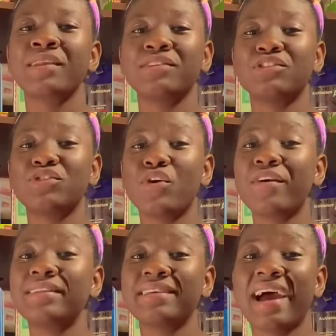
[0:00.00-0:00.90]

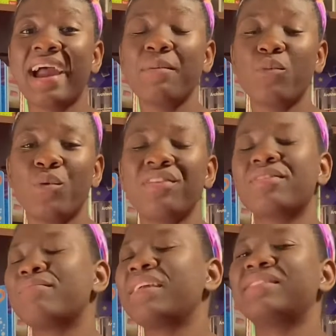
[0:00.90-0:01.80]
Story time
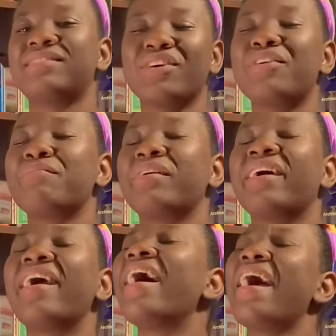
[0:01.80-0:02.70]
with Miss
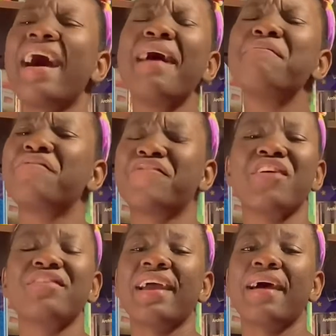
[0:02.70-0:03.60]
Dunbar. I'm
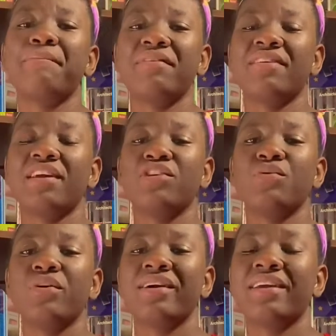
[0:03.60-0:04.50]
very happy that
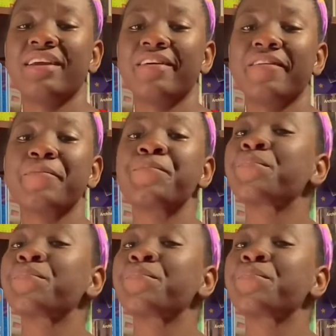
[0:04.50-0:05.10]
you are here.